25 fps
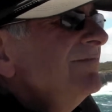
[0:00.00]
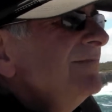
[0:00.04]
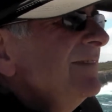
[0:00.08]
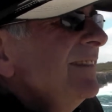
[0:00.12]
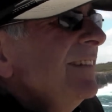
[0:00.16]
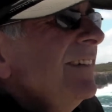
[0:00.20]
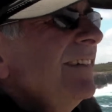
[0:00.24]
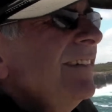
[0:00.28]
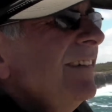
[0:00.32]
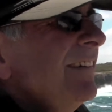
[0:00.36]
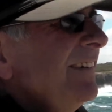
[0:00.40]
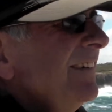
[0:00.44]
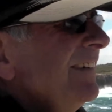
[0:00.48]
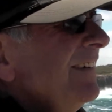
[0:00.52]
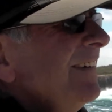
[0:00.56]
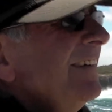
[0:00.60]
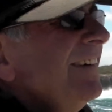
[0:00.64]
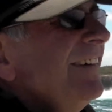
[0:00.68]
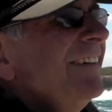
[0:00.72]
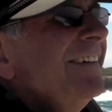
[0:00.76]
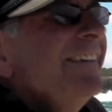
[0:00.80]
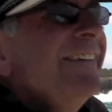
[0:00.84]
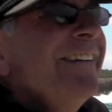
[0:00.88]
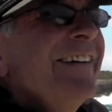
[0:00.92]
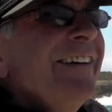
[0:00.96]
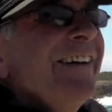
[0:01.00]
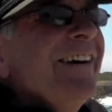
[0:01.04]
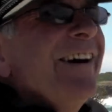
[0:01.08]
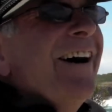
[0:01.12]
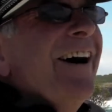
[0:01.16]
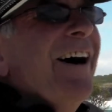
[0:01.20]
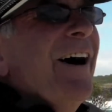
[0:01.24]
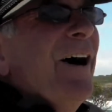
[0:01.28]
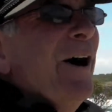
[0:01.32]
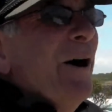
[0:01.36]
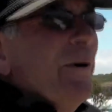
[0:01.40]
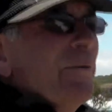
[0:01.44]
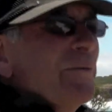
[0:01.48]

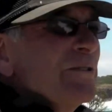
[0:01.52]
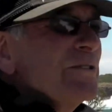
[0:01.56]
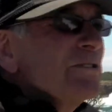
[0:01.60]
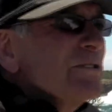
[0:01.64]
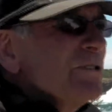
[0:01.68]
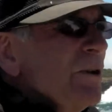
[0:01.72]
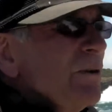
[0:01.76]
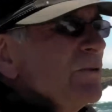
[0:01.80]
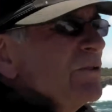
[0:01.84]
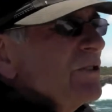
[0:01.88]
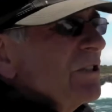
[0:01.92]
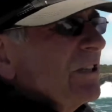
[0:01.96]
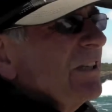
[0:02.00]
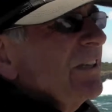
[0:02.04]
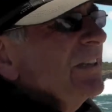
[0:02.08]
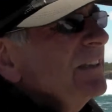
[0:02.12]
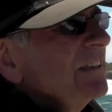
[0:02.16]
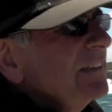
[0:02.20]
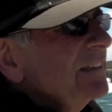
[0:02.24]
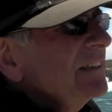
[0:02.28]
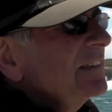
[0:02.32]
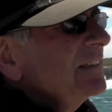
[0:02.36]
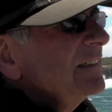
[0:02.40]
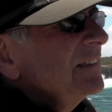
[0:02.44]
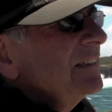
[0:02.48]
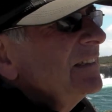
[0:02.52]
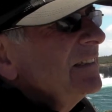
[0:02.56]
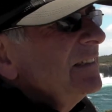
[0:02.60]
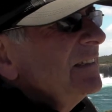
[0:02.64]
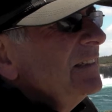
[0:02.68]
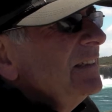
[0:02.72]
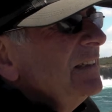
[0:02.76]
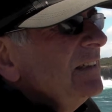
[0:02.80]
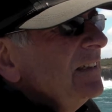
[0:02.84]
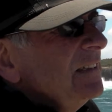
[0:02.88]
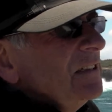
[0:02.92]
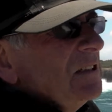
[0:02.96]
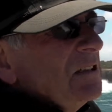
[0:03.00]
I was so scared.
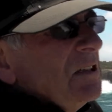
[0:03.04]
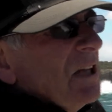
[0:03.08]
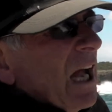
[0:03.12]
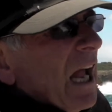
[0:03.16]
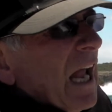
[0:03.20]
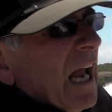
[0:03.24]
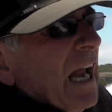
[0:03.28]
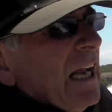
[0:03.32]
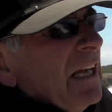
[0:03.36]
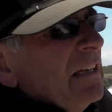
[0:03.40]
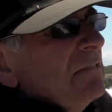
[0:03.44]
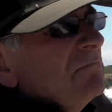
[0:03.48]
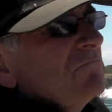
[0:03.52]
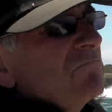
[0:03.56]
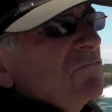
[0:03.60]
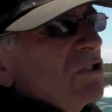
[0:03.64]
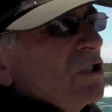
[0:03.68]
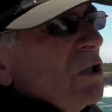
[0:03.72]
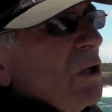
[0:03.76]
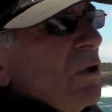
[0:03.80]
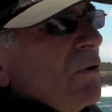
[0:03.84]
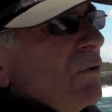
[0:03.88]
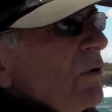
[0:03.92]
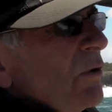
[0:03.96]
And 2 or